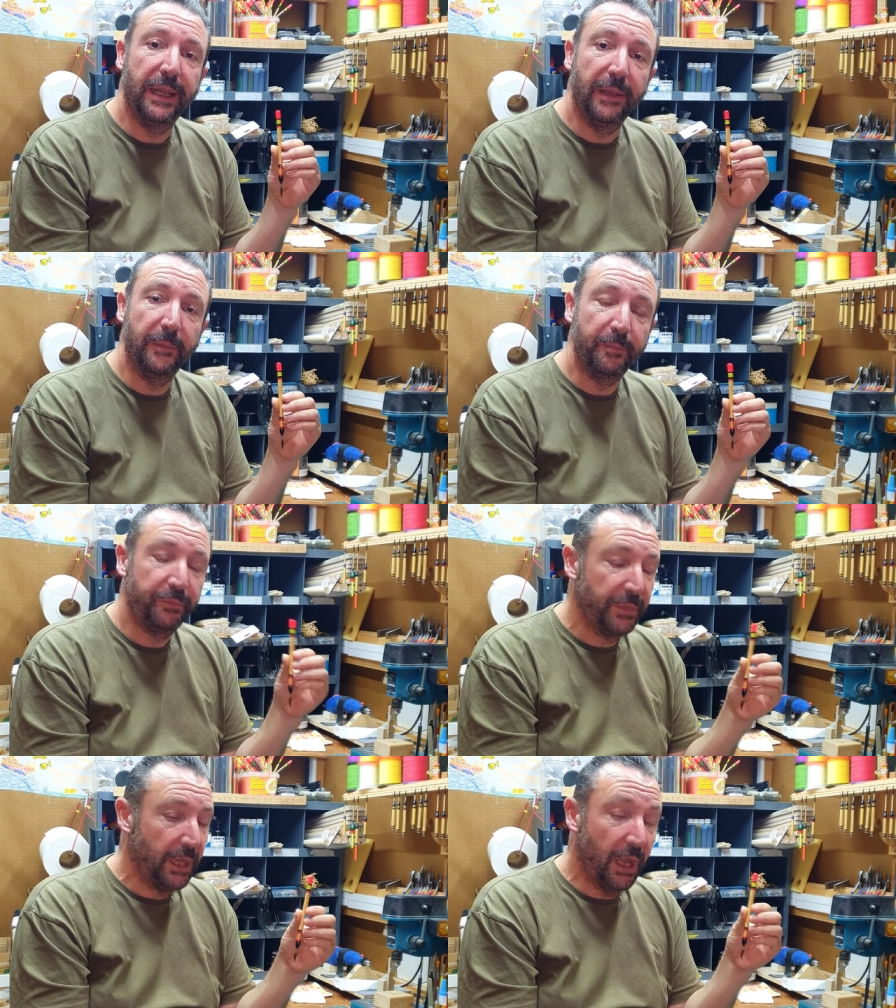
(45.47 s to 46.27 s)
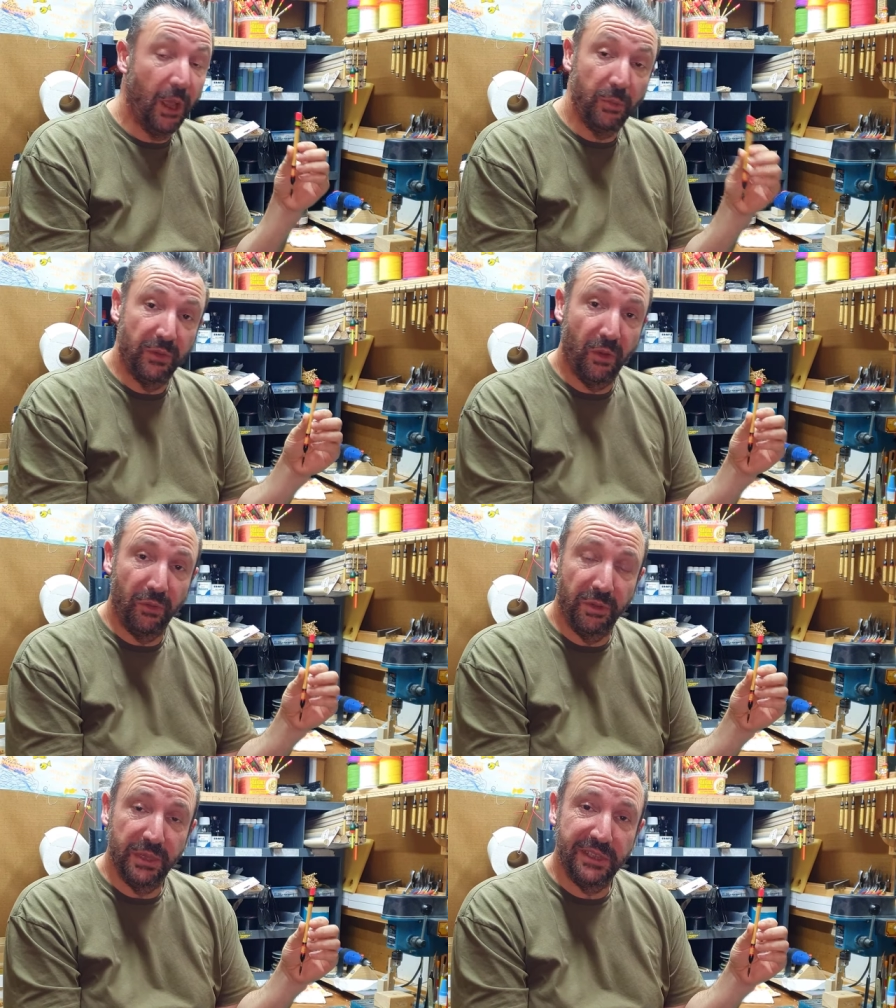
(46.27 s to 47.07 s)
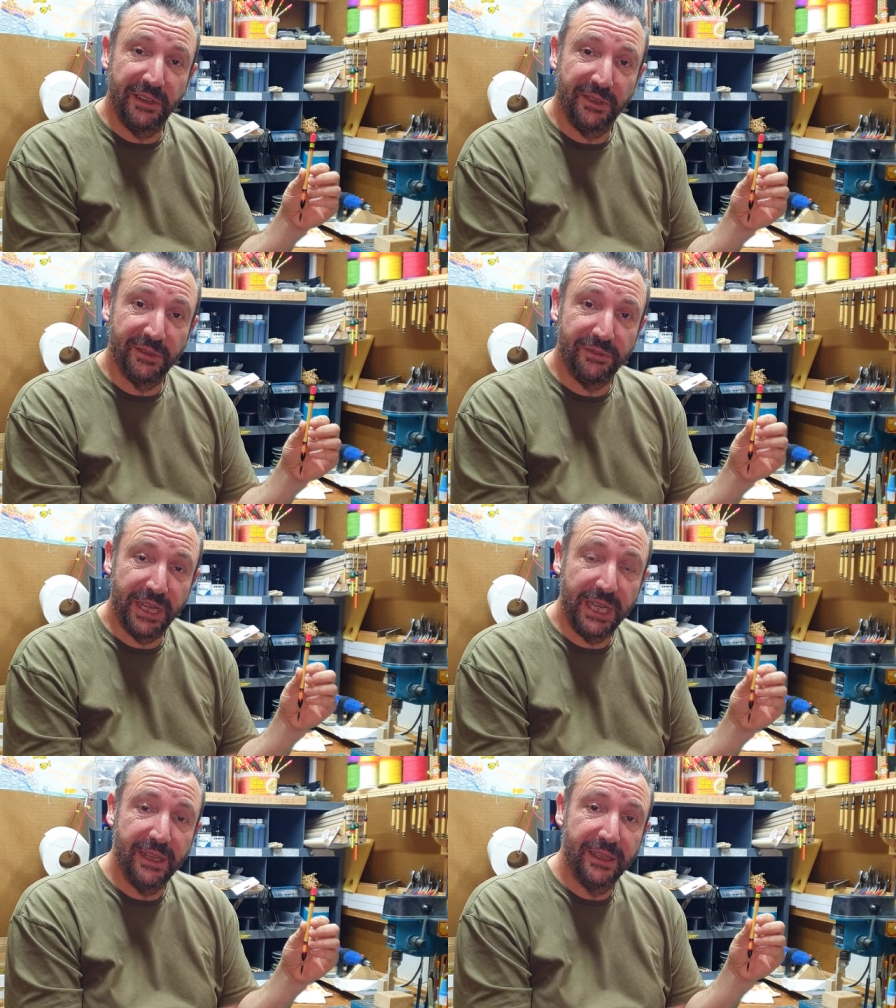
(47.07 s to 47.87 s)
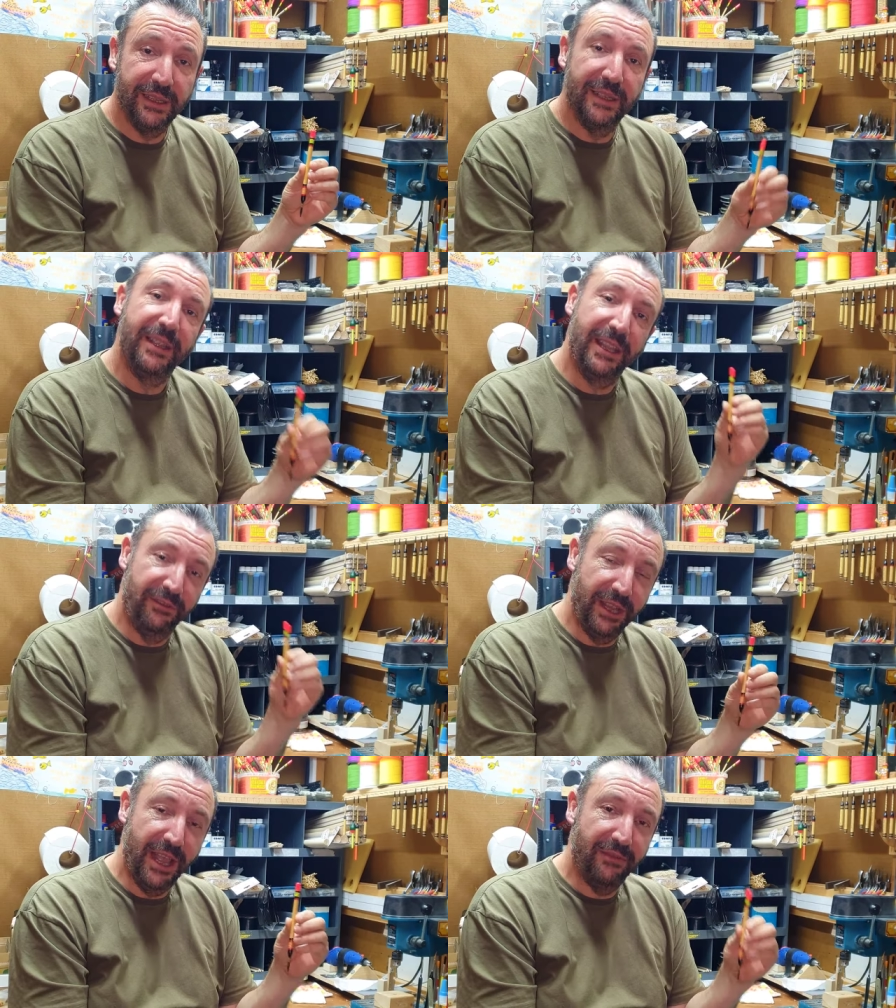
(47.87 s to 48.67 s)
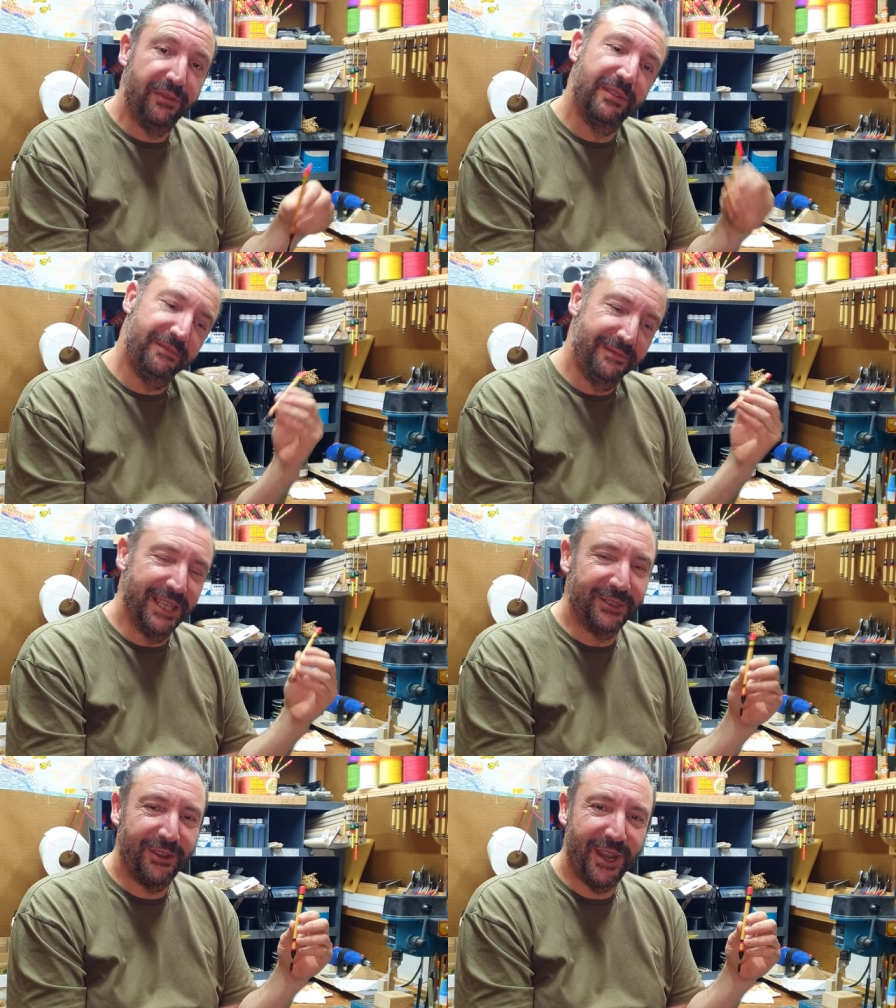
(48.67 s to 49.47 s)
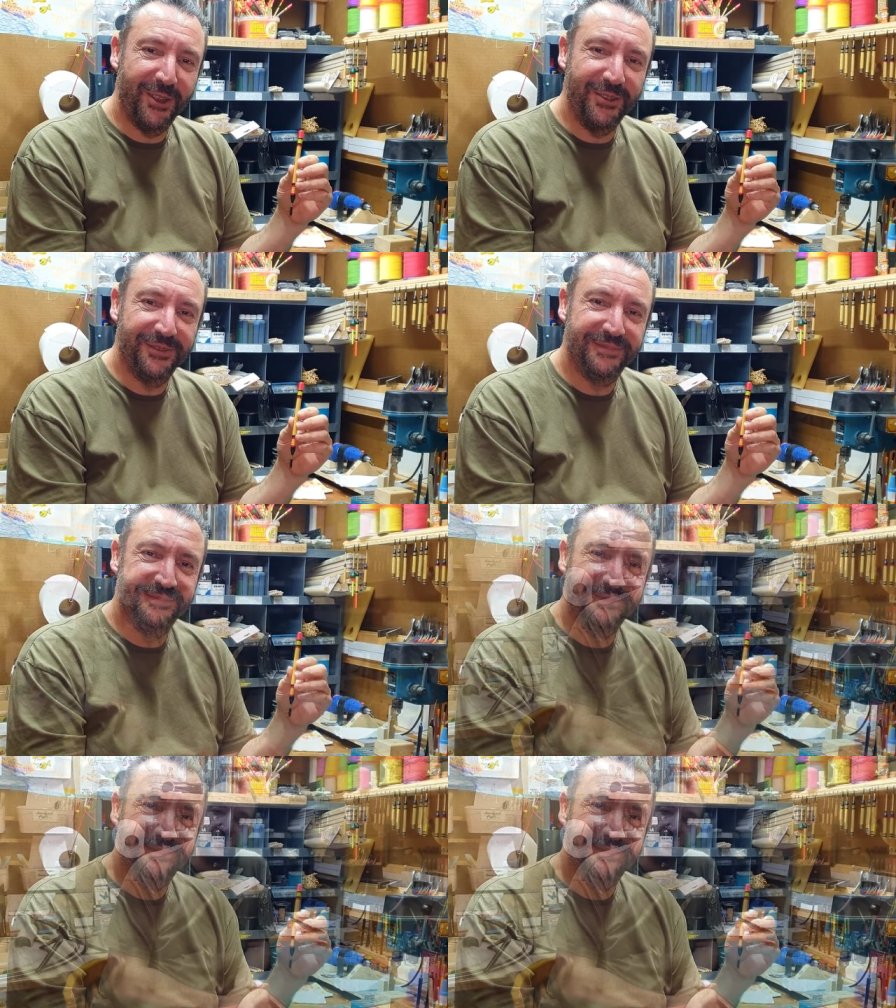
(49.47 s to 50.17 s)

Um, I hope you've got all your materials ready. If you have, let's crack on.